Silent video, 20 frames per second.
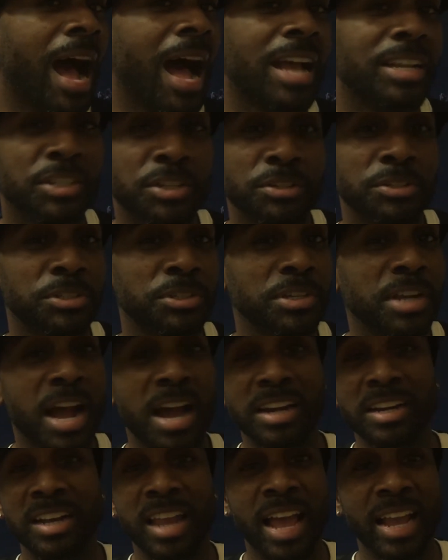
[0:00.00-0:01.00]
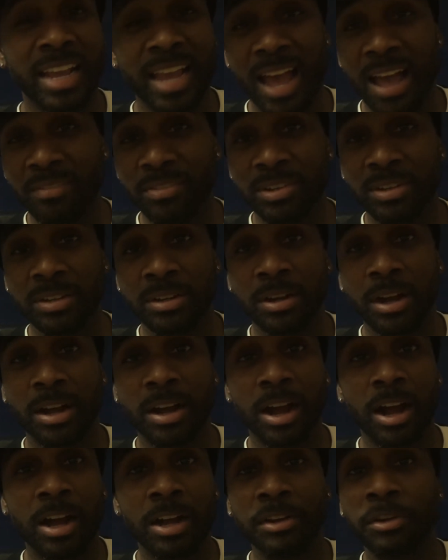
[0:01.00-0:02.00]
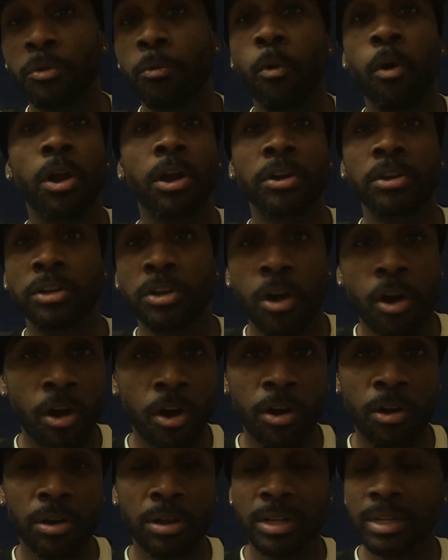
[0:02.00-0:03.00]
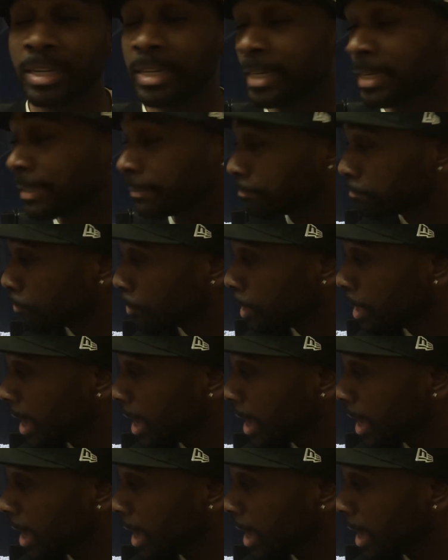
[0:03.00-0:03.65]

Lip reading: Oscars are kind of like having a underwater dog.